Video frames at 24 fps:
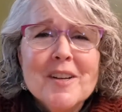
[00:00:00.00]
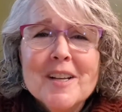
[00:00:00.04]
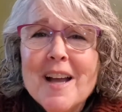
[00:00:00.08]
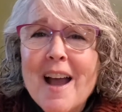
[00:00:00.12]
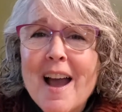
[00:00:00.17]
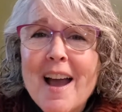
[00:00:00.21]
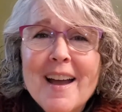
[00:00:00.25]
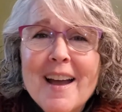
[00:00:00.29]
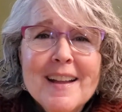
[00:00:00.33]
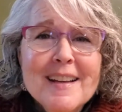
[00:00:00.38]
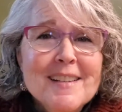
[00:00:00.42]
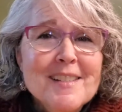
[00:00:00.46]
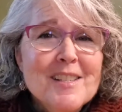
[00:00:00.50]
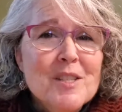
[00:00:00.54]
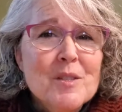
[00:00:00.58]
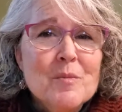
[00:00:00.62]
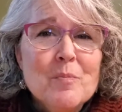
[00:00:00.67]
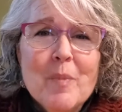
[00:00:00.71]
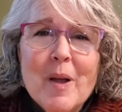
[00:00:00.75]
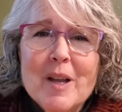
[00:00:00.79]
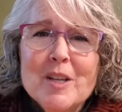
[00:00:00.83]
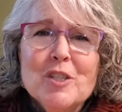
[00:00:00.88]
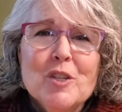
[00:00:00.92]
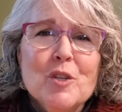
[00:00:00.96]
kind
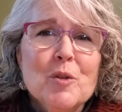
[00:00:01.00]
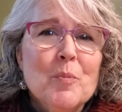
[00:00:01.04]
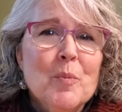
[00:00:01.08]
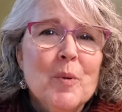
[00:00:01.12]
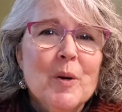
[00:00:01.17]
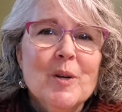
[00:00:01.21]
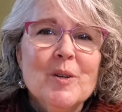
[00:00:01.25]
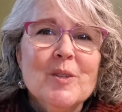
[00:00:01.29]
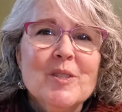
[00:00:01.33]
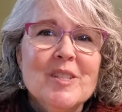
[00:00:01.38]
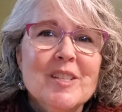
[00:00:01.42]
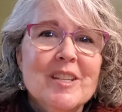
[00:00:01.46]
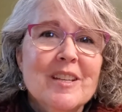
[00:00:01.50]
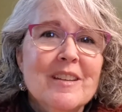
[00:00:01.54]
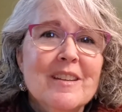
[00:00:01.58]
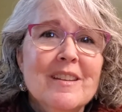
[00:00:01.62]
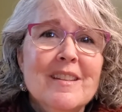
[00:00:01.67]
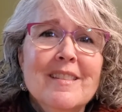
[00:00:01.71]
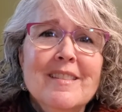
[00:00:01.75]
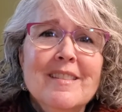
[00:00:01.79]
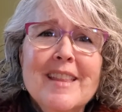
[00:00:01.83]
special person.